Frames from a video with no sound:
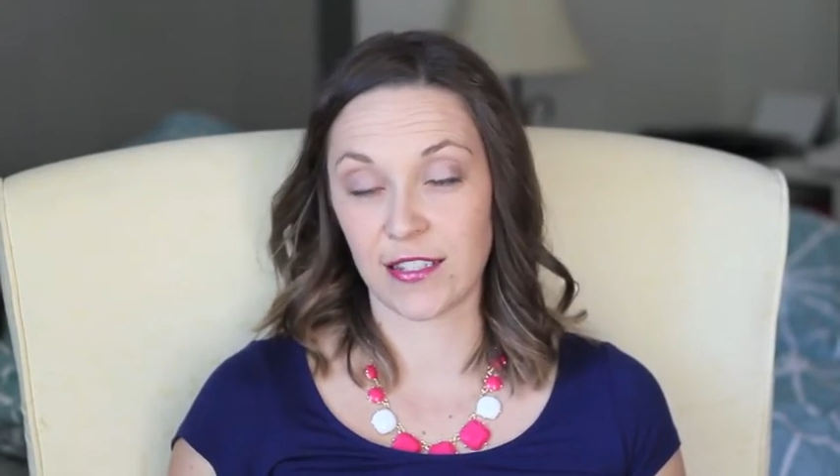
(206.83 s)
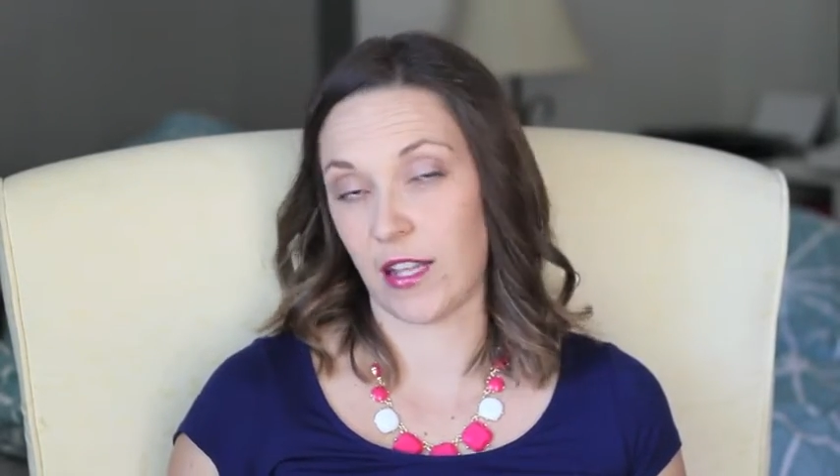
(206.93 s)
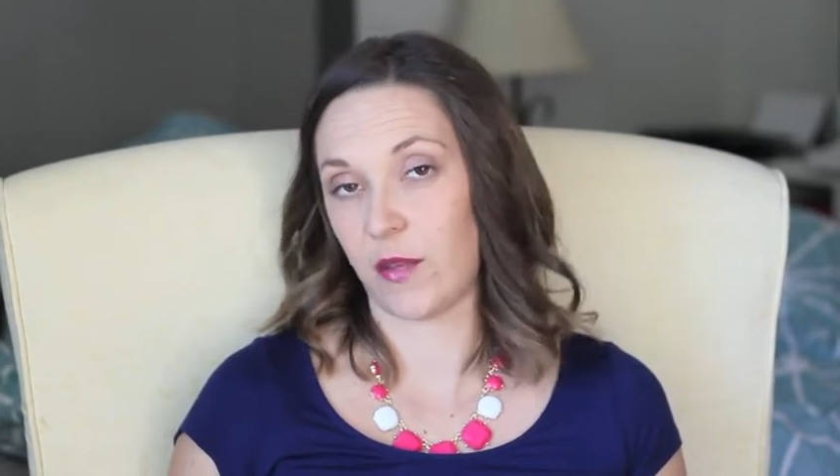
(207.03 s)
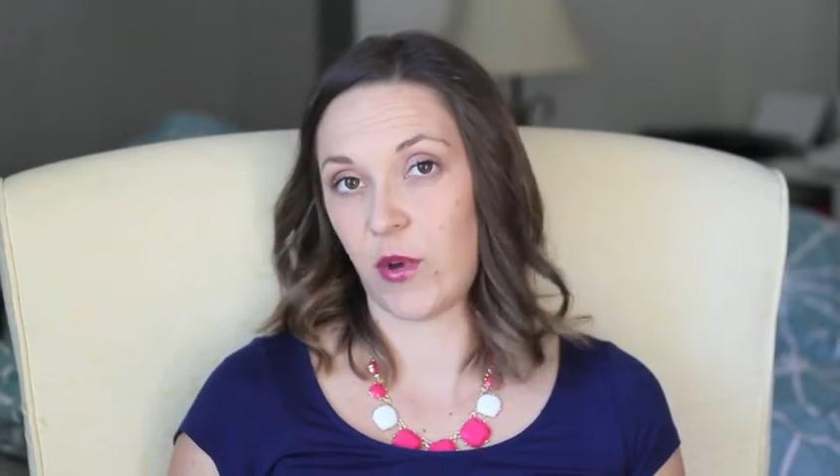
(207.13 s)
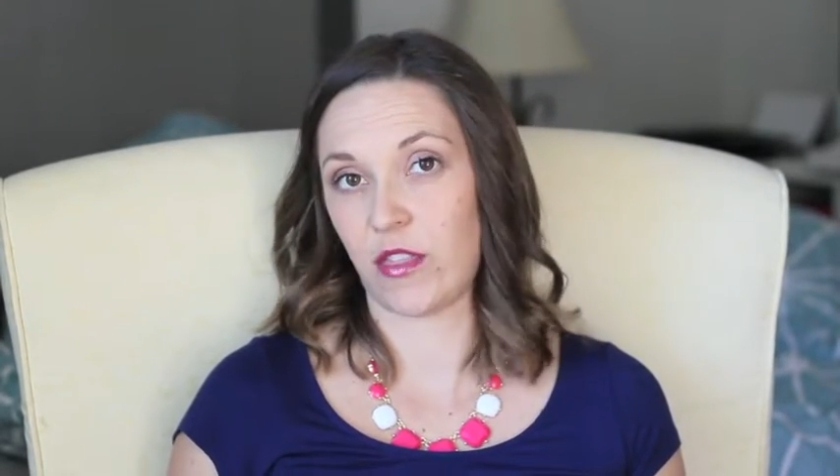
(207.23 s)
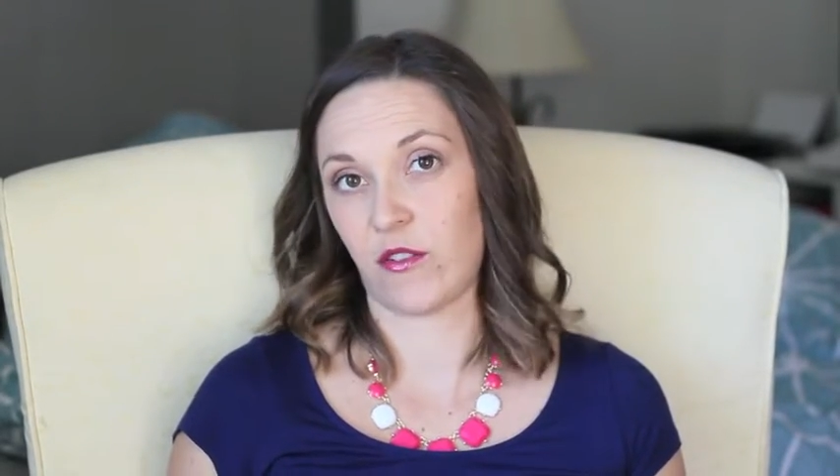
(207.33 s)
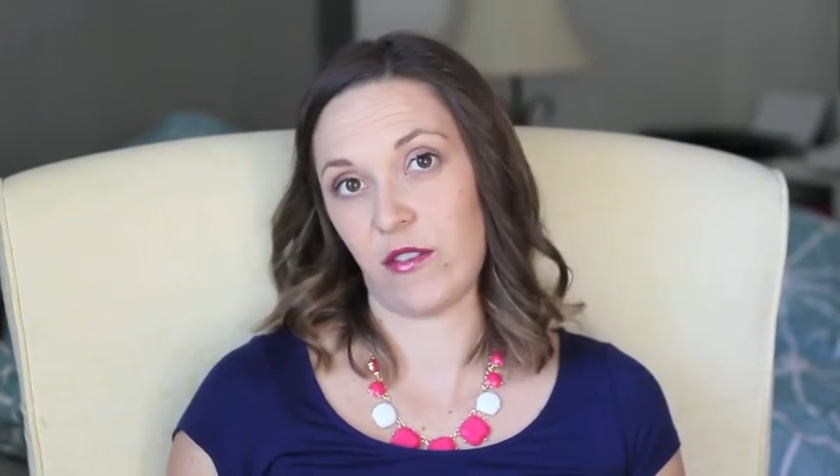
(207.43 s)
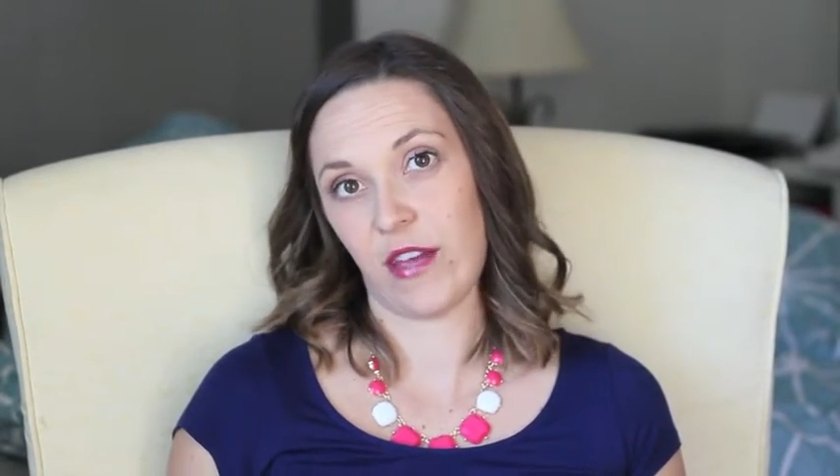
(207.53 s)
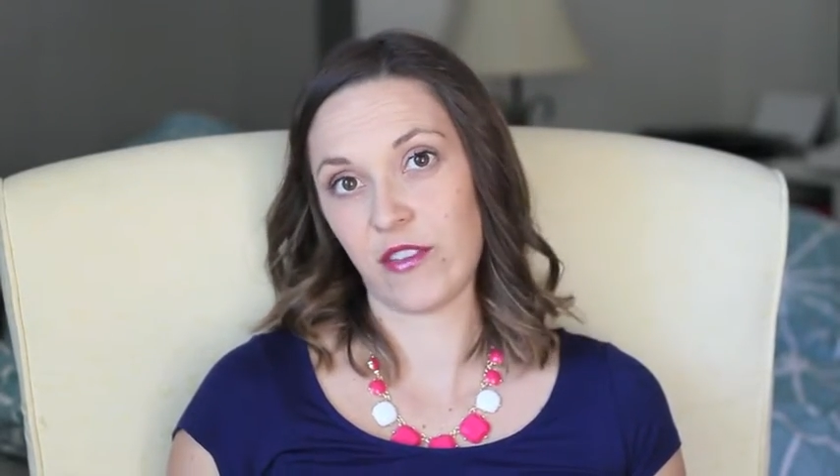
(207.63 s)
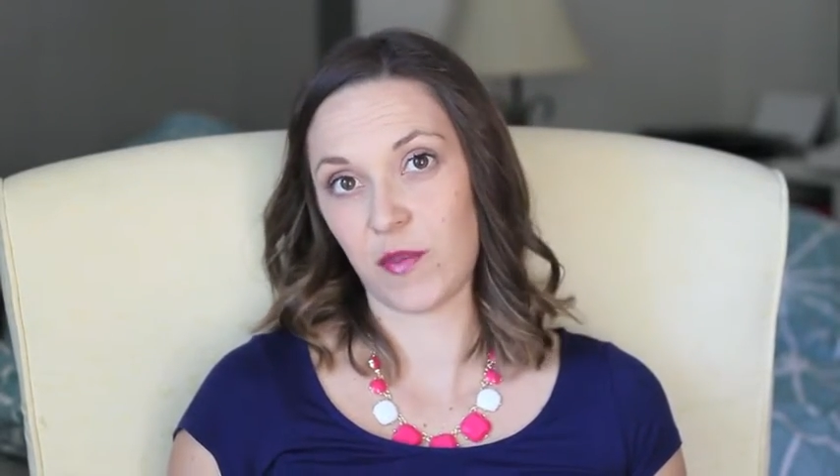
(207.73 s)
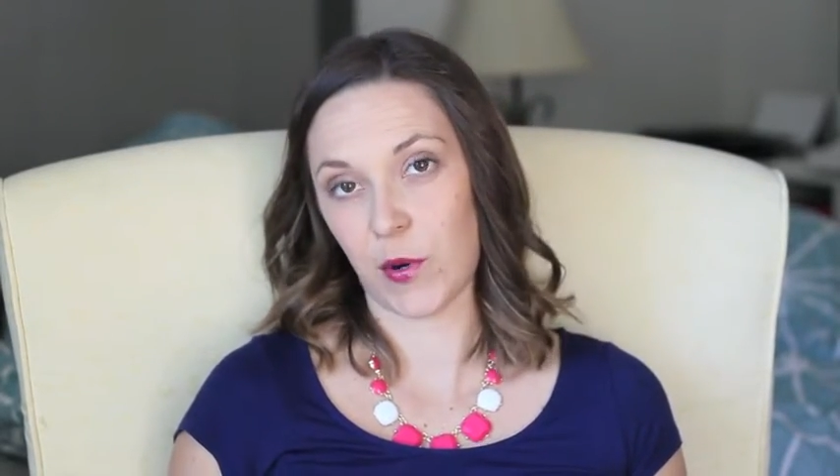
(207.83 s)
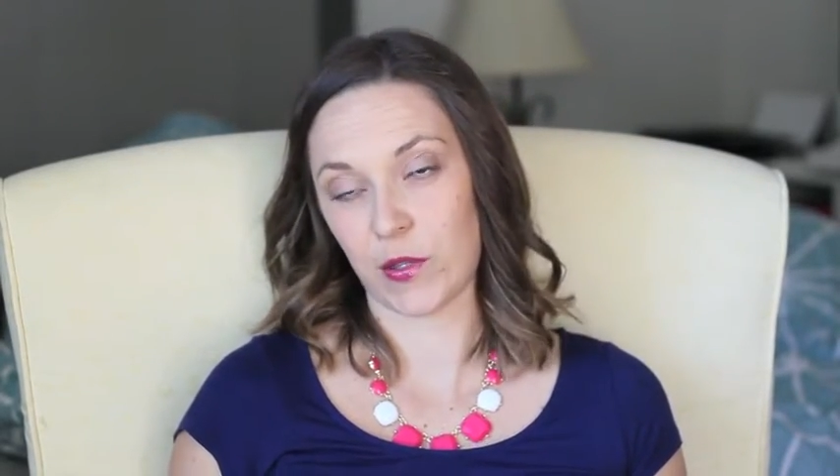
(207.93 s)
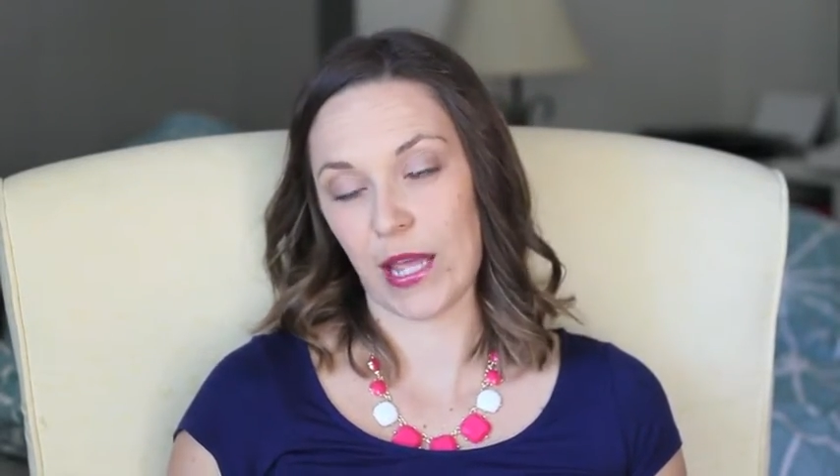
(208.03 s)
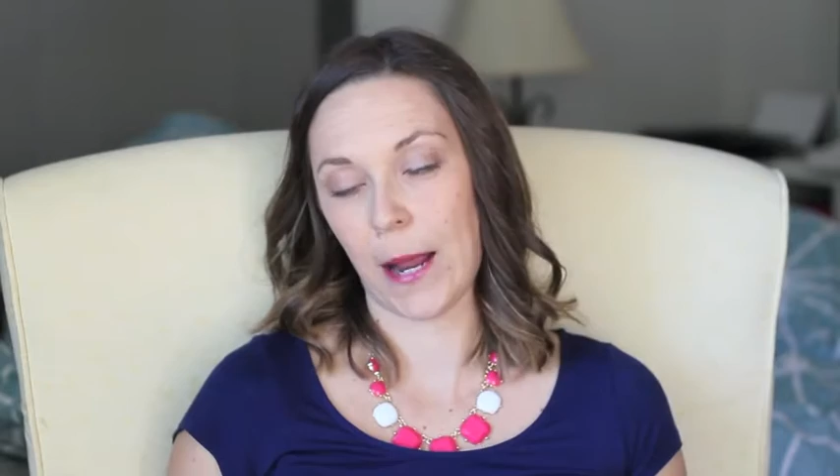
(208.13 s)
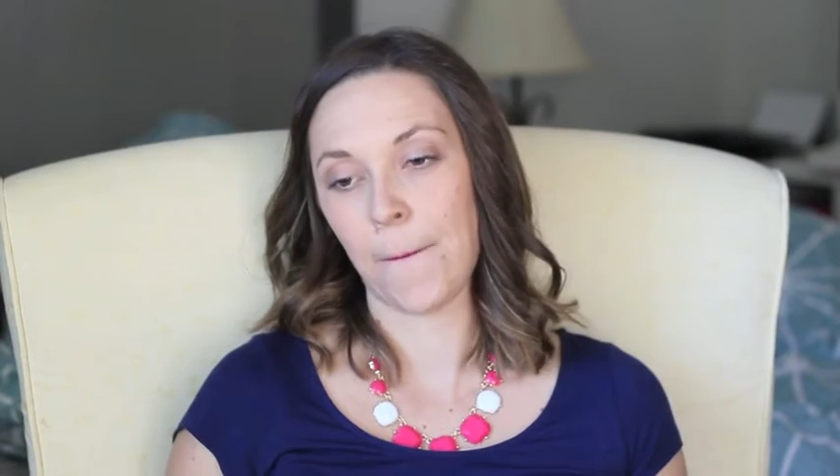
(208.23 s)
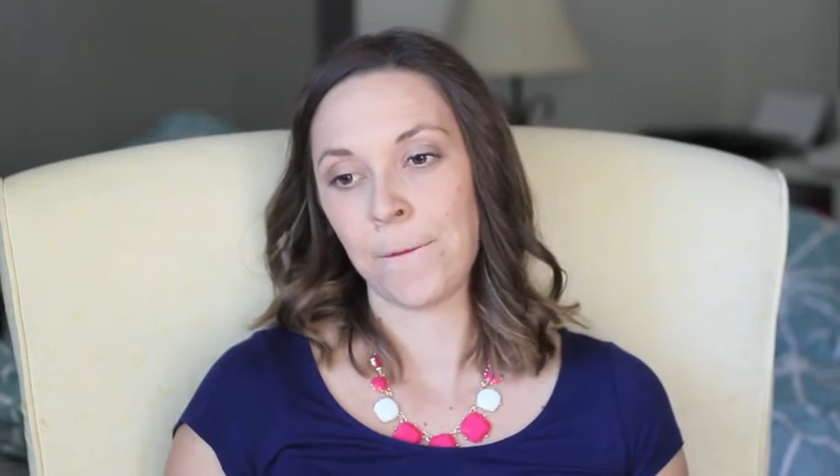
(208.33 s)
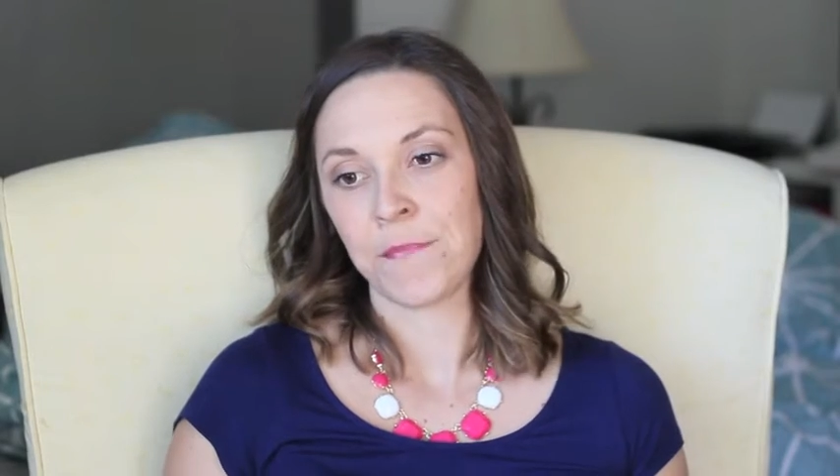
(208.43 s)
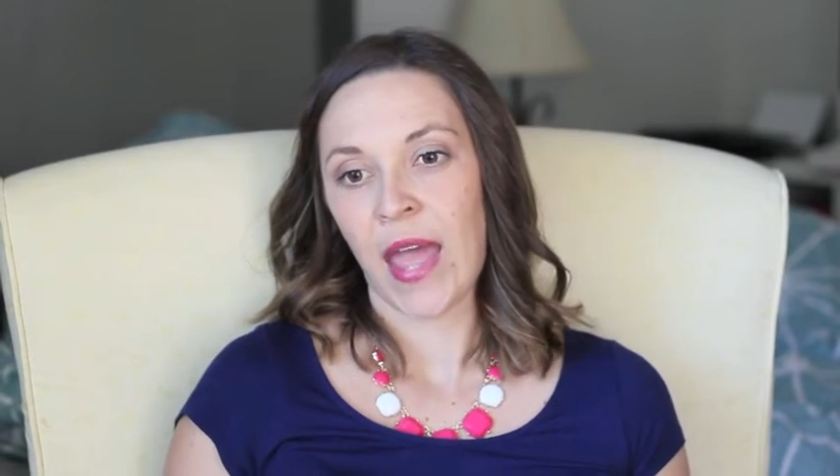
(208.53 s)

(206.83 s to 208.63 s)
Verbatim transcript: celebrate their 11th birthday.